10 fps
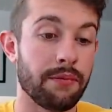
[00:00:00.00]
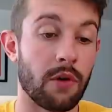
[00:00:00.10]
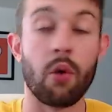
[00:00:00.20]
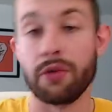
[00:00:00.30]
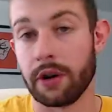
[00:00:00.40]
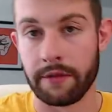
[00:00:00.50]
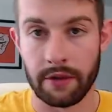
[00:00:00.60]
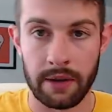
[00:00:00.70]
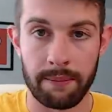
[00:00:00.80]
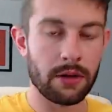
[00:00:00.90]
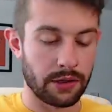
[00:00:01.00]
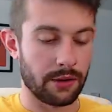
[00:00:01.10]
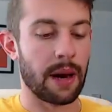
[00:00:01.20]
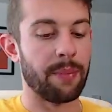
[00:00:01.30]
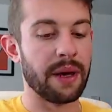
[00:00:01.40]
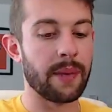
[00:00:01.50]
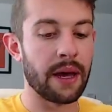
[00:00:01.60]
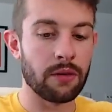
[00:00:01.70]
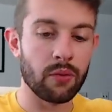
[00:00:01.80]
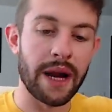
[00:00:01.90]
older for him. So we got Big
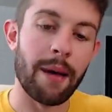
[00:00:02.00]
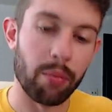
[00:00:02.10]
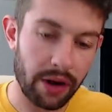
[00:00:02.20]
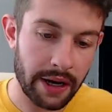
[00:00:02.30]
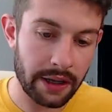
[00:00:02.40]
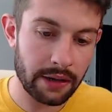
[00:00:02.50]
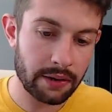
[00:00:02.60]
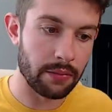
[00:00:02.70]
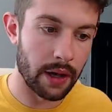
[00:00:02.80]
Ben, we got Brady.